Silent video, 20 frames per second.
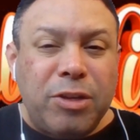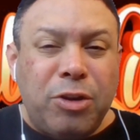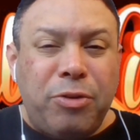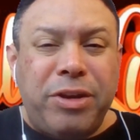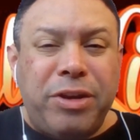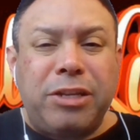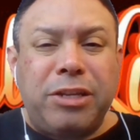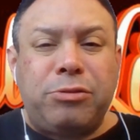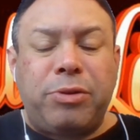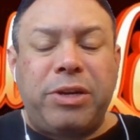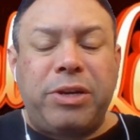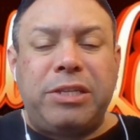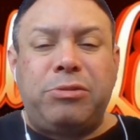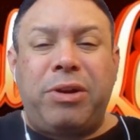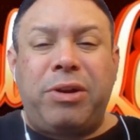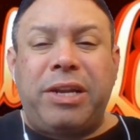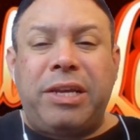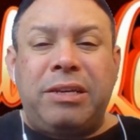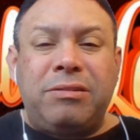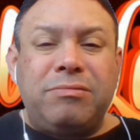going into
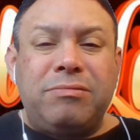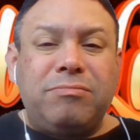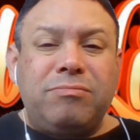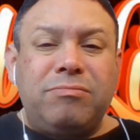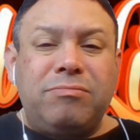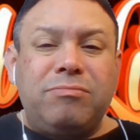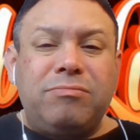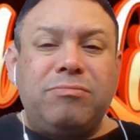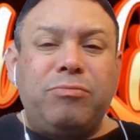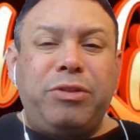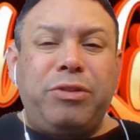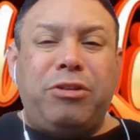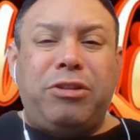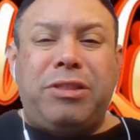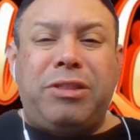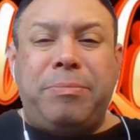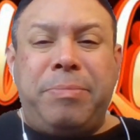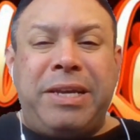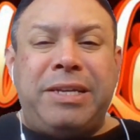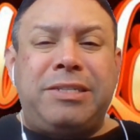2020, we
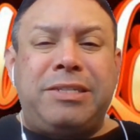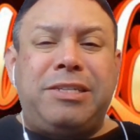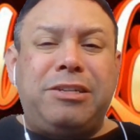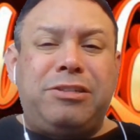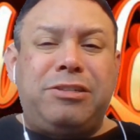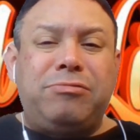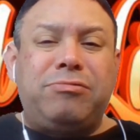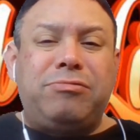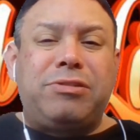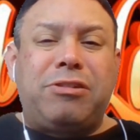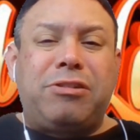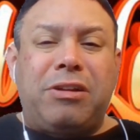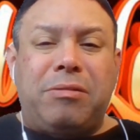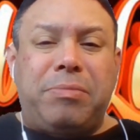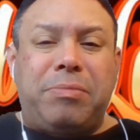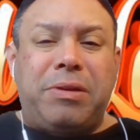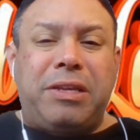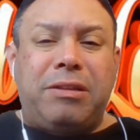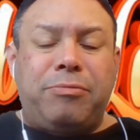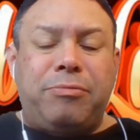thought the biggest issue was going
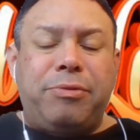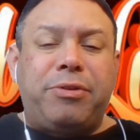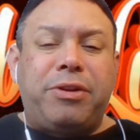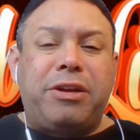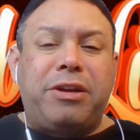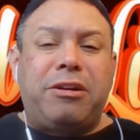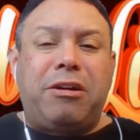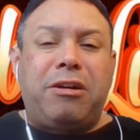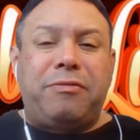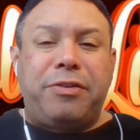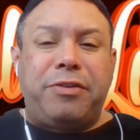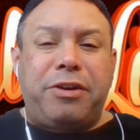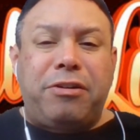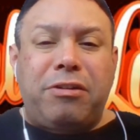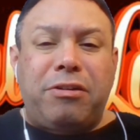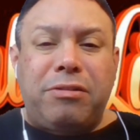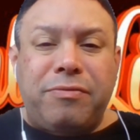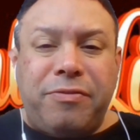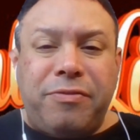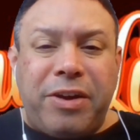to be that we were going to cover
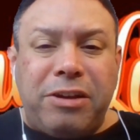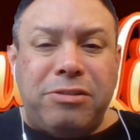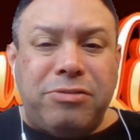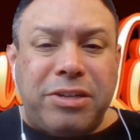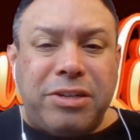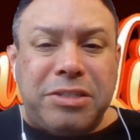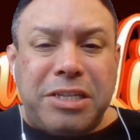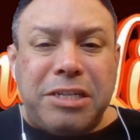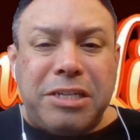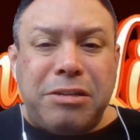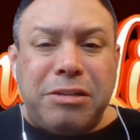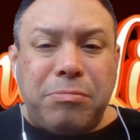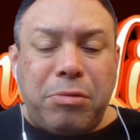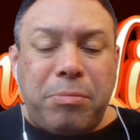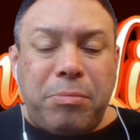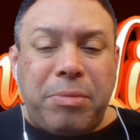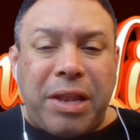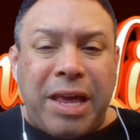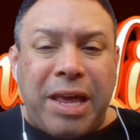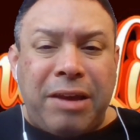here on Found Translation
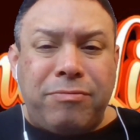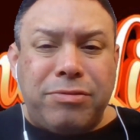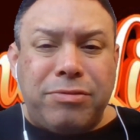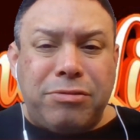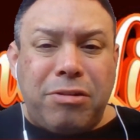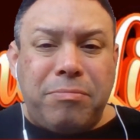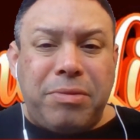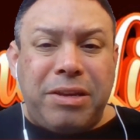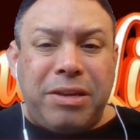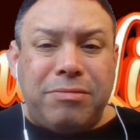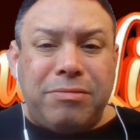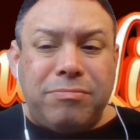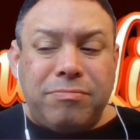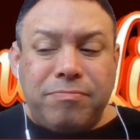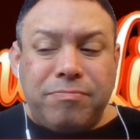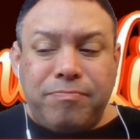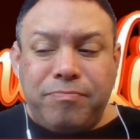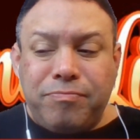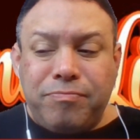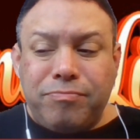Bomba Live was going to be
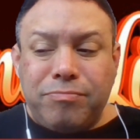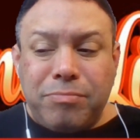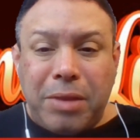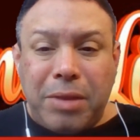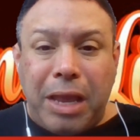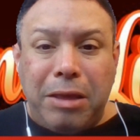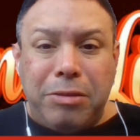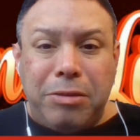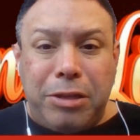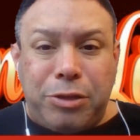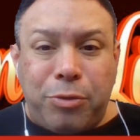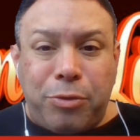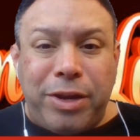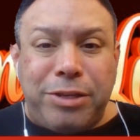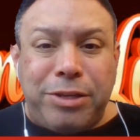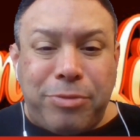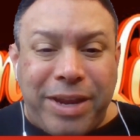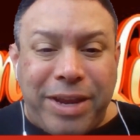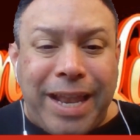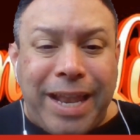the
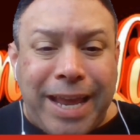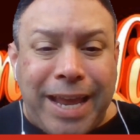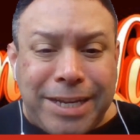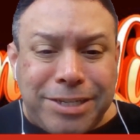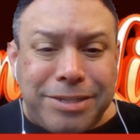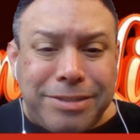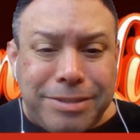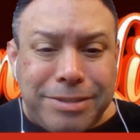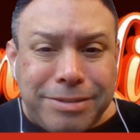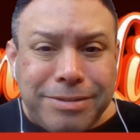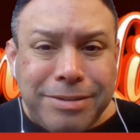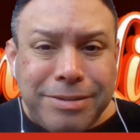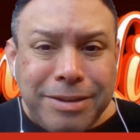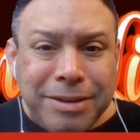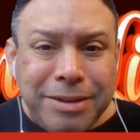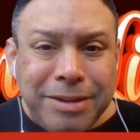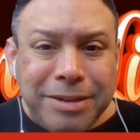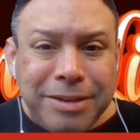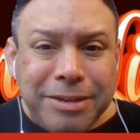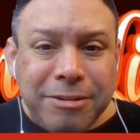2020 elections.
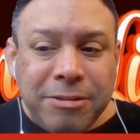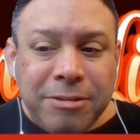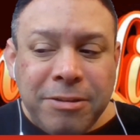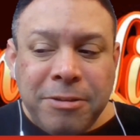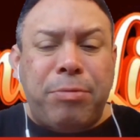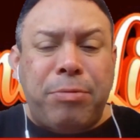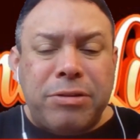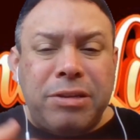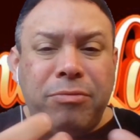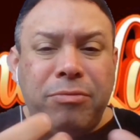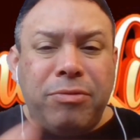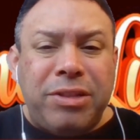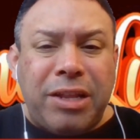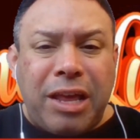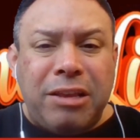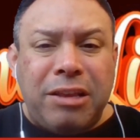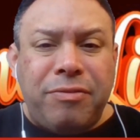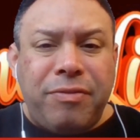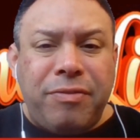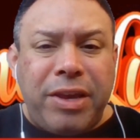I personally went
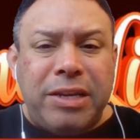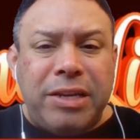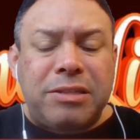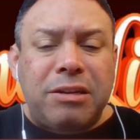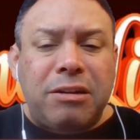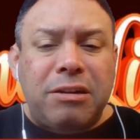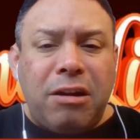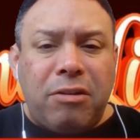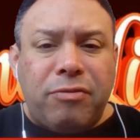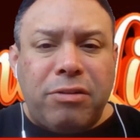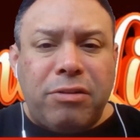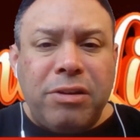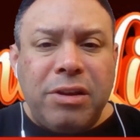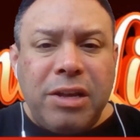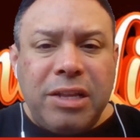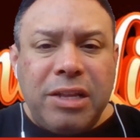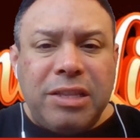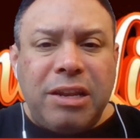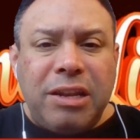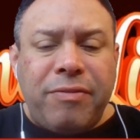to Las Vegas to
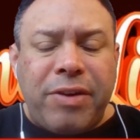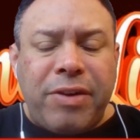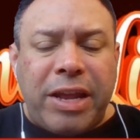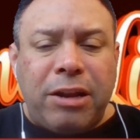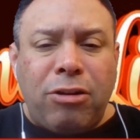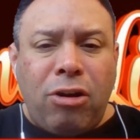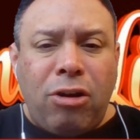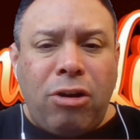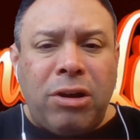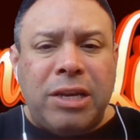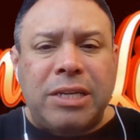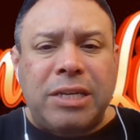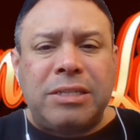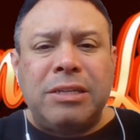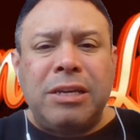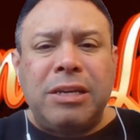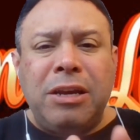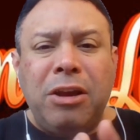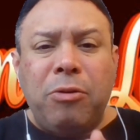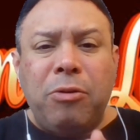cover the Nevada
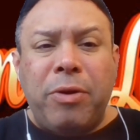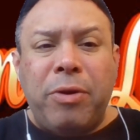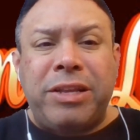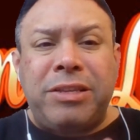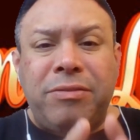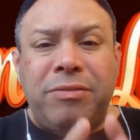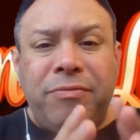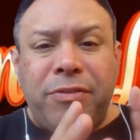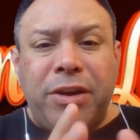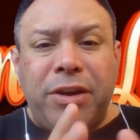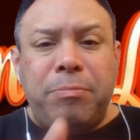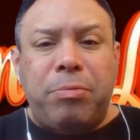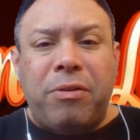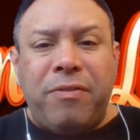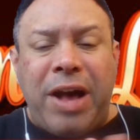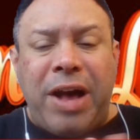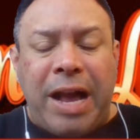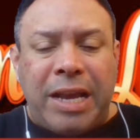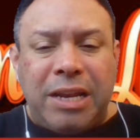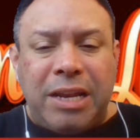caucus. We had some very
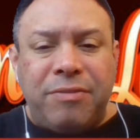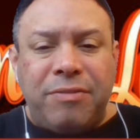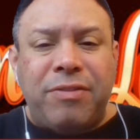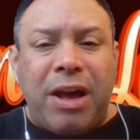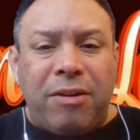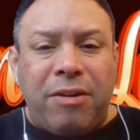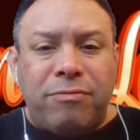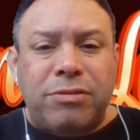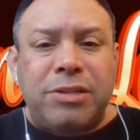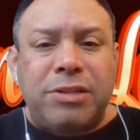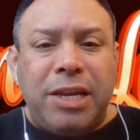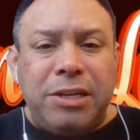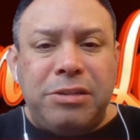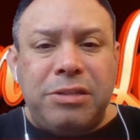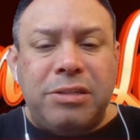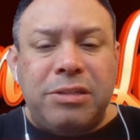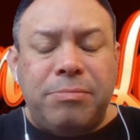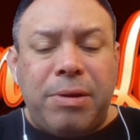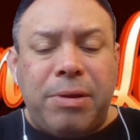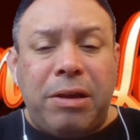provocative
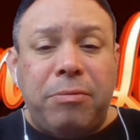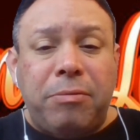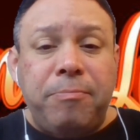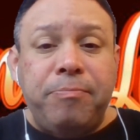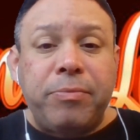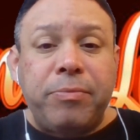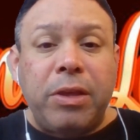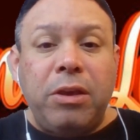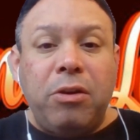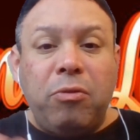conversations about